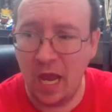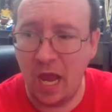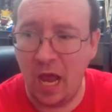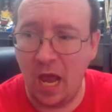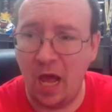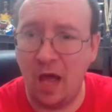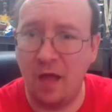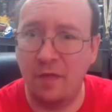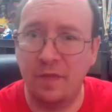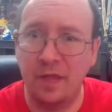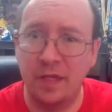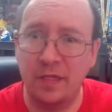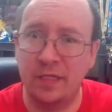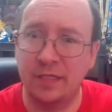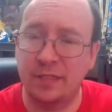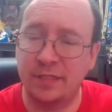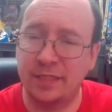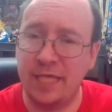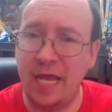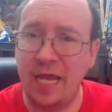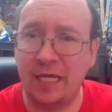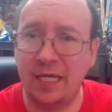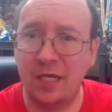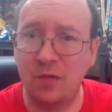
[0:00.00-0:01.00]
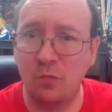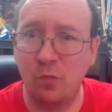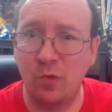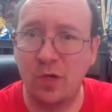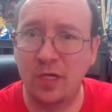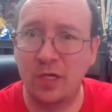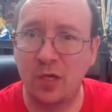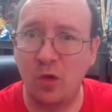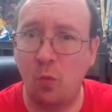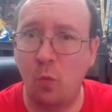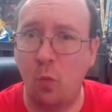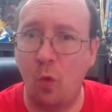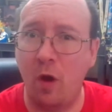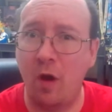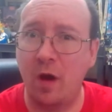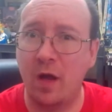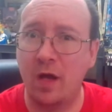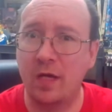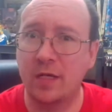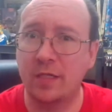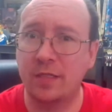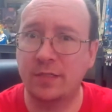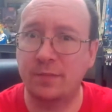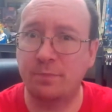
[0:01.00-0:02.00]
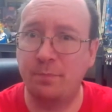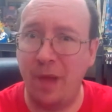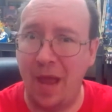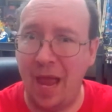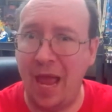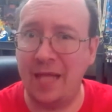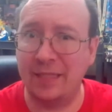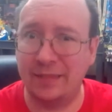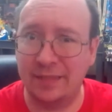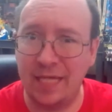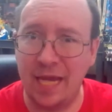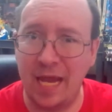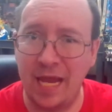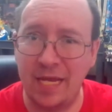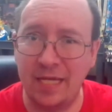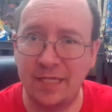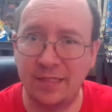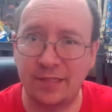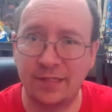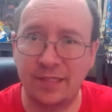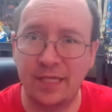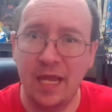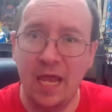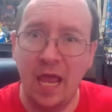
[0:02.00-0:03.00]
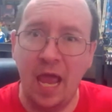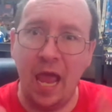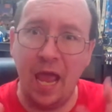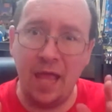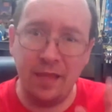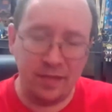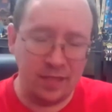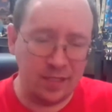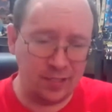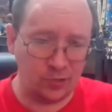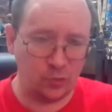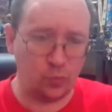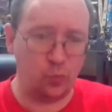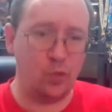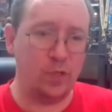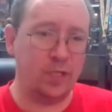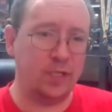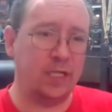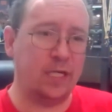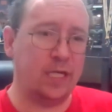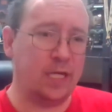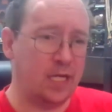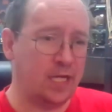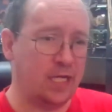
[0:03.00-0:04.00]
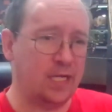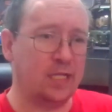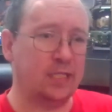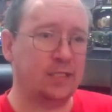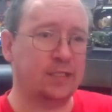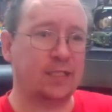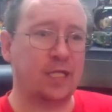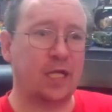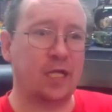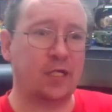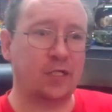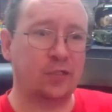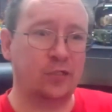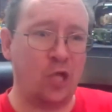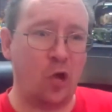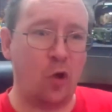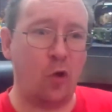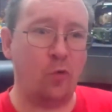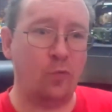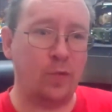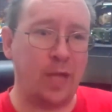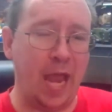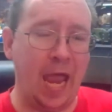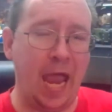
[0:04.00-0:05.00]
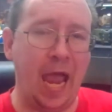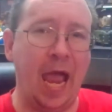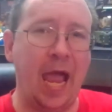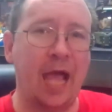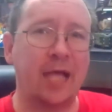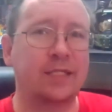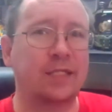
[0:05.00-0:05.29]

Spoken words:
Then the second one was Bad Taste, and this one is known as